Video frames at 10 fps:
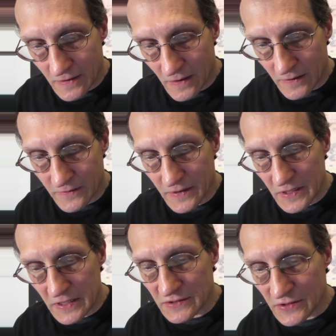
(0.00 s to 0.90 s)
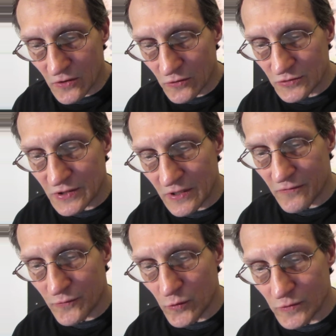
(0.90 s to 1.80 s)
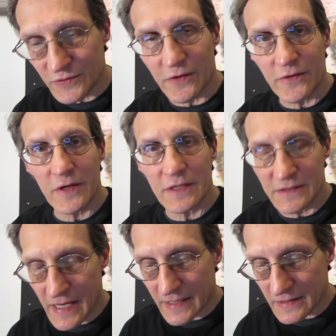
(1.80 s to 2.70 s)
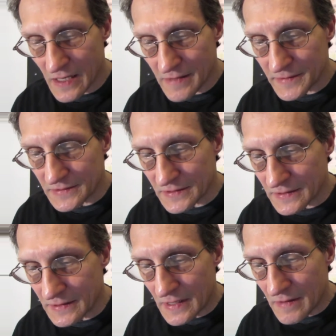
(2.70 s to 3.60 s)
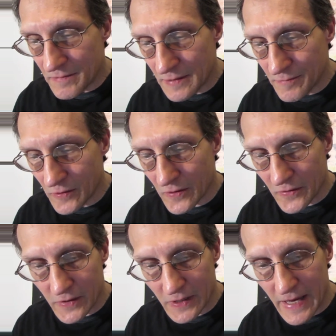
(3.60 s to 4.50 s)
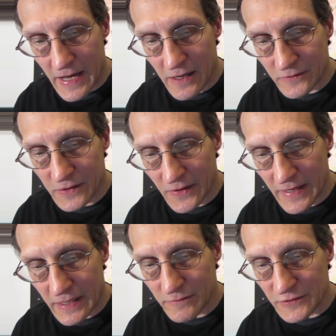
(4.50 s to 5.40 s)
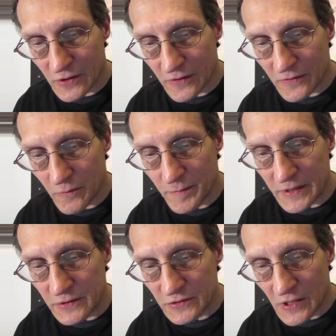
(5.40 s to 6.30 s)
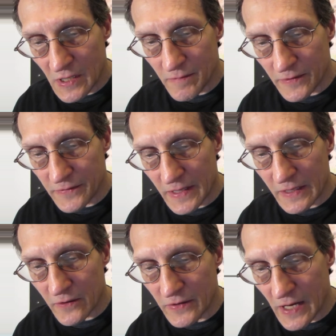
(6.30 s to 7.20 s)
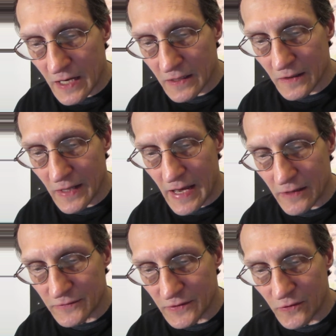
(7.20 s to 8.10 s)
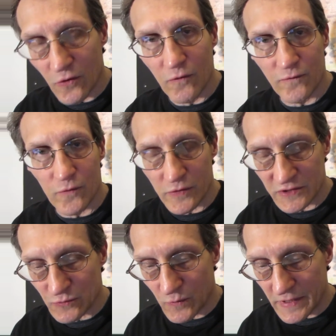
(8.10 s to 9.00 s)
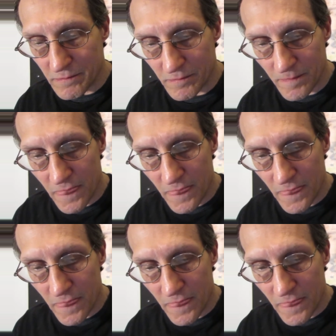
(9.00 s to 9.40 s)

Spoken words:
On the East Coast, their rules are the exact opposite. People are allowed to languish on the beach, but they are not allowed to go for a swim.